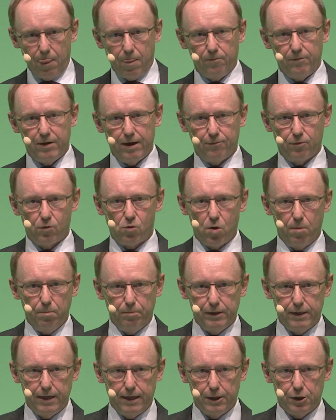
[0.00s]
We have a
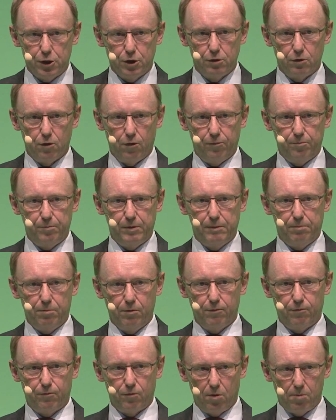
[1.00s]
combination of
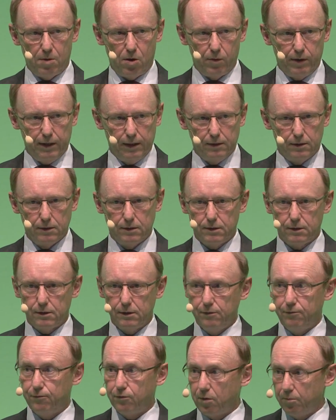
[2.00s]
people from our
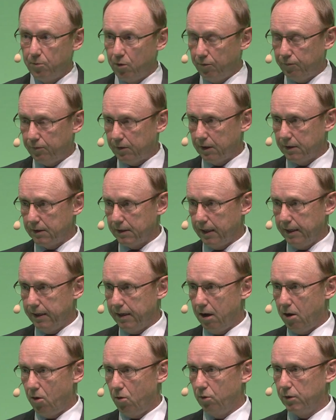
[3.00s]
industry, from Lufthansa
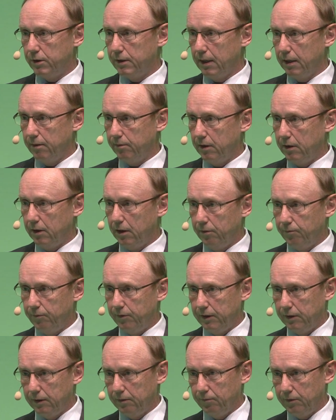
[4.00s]
in-house, and, and we,